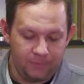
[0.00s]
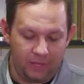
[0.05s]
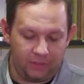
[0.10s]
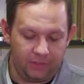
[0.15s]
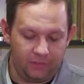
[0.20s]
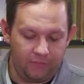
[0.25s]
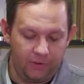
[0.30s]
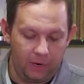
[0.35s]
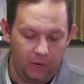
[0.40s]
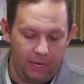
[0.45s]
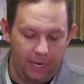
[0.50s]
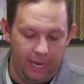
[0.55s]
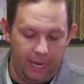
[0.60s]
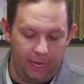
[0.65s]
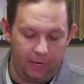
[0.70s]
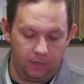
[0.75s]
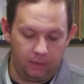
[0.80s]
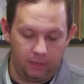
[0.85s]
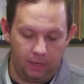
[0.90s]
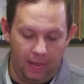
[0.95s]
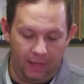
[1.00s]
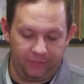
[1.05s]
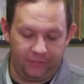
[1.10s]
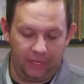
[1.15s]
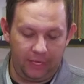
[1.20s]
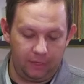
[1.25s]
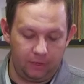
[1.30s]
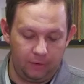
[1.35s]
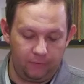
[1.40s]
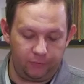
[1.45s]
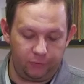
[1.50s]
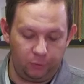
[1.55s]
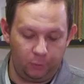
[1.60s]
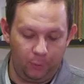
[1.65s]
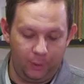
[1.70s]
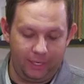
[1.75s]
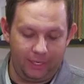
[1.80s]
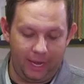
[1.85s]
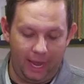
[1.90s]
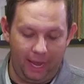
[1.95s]
at the end of
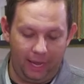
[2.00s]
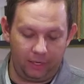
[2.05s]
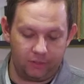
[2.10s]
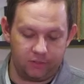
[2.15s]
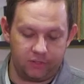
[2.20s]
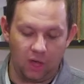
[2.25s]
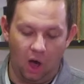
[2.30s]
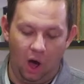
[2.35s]
3 days,